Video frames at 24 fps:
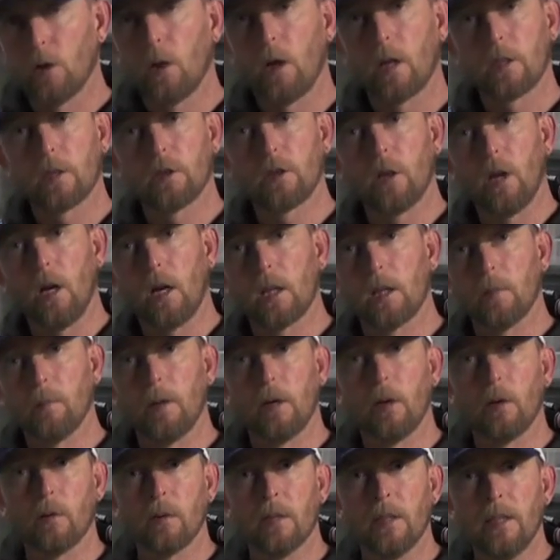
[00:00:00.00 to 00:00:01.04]
a lot of talk
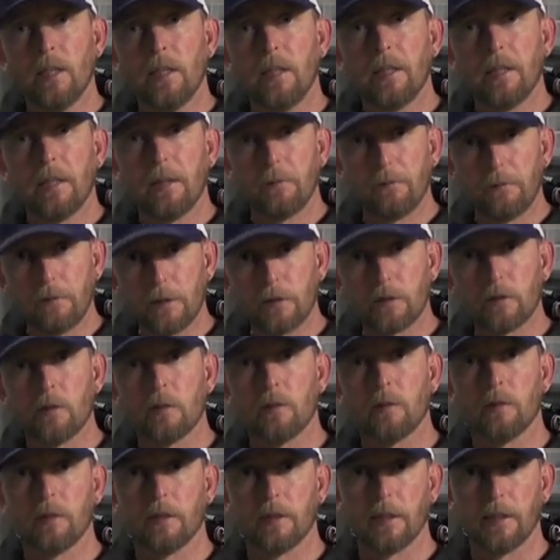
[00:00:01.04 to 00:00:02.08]
about
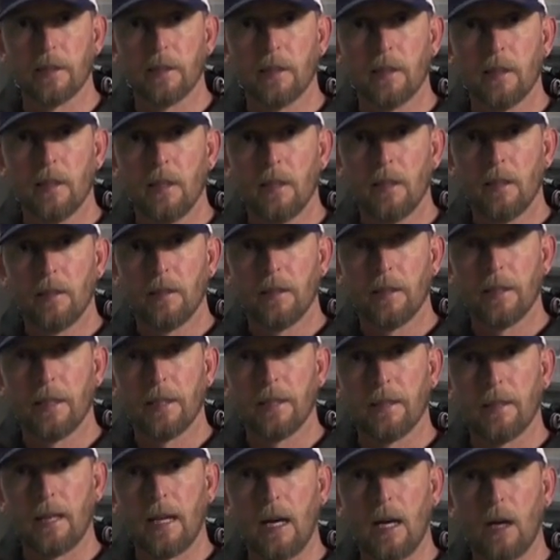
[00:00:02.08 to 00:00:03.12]
efficiency
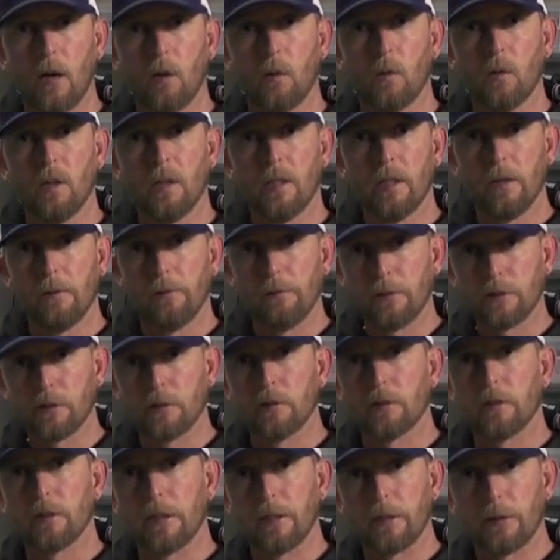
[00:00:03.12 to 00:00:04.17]
and how
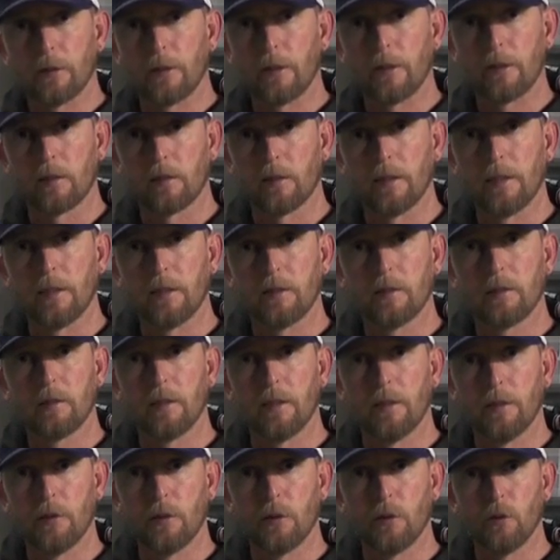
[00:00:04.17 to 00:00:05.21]
efficiency translates
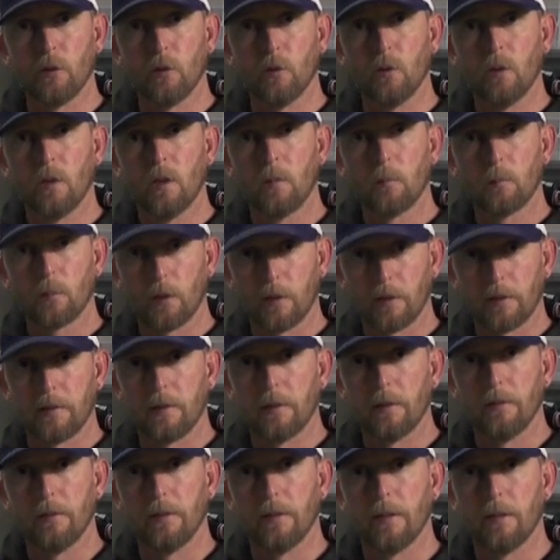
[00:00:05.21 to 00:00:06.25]
into
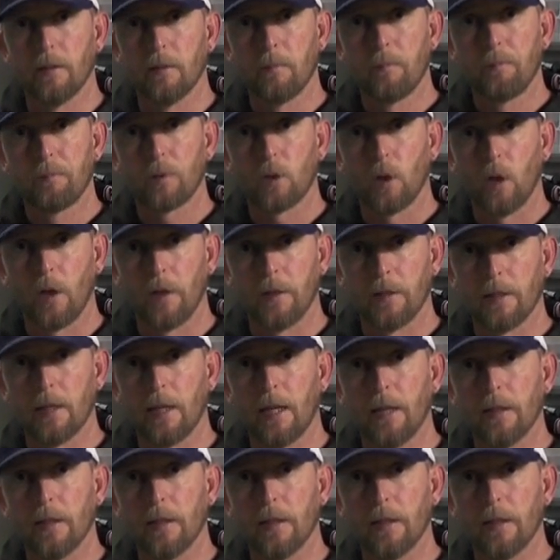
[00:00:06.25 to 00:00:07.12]
productivity on the